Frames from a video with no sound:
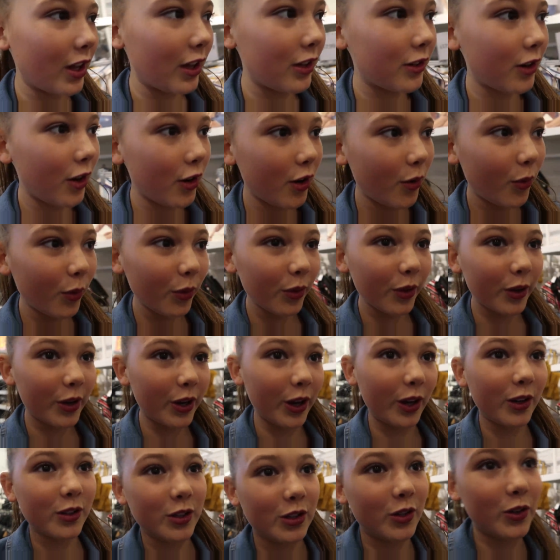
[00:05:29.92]
because I don't know what the
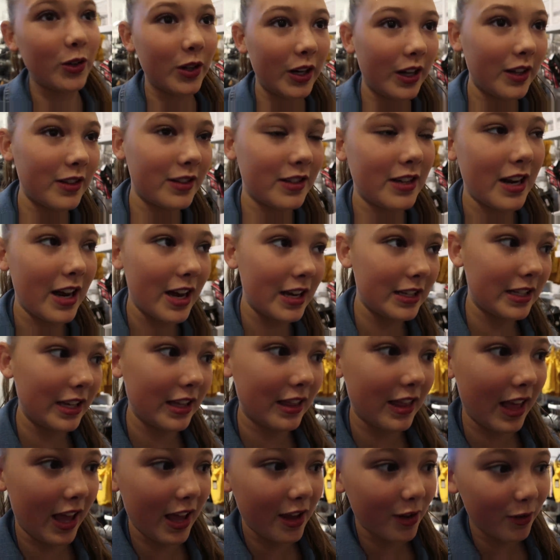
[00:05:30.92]
girls are doing downstairs.
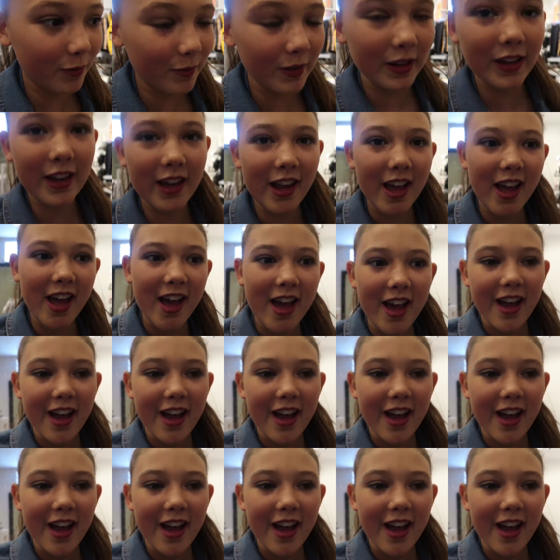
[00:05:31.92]
Like, they could be